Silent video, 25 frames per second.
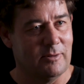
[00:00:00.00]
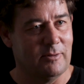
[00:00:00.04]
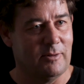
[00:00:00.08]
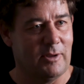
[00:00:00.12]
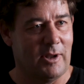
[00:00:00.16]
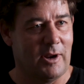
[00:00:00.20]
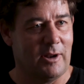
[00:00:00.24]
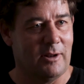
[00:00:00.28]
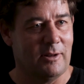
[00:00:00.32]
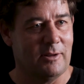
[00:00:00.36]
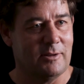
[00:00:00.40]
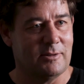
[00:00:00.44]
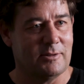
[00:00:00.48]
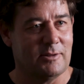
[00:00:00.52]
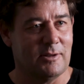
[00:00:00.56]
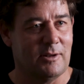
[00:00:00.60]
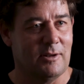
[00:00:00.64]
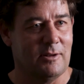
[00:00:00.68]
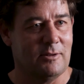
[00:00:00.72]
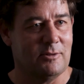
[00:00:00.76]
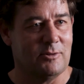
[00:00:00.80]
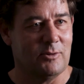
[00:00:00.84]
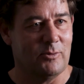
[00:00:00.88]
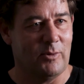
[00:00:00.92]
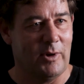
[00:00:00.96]

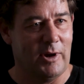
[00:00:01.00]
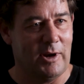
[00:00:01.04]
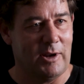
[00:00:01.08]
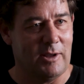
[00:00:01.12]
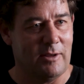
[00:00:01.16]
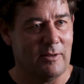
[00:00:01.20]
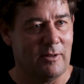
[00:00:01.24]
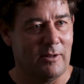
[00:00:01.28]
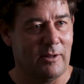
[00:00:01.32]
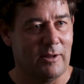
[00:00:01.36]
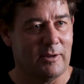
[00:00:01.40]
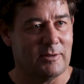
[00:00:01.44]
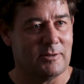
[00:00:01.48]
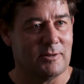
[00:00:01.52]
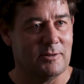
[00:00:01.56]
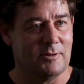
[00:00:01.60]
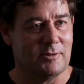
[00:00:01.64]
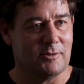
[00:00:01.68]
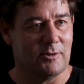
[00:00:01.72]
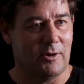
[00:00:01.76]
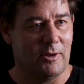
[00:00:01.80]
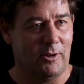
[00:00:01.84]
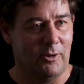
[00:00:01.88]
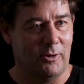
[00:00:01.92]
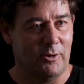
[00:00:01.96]
listening to Eddie, the
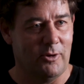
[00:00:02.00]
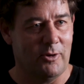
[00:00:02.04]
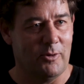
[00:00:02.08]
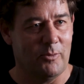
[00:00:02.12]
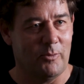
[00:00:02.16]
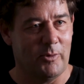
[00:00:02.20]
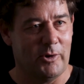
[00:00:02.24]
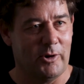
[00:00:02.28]
lessons I learned